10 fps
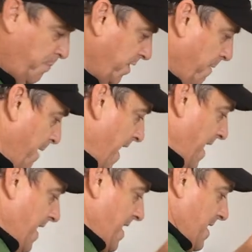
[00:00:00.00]
put the
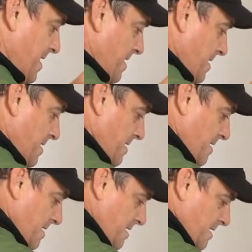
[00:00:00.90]
bag in,
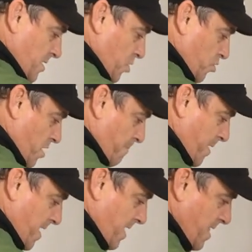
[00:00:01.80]
drop
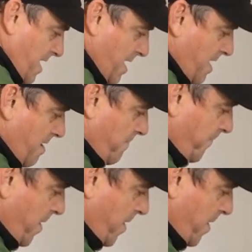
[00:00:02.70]
it in there.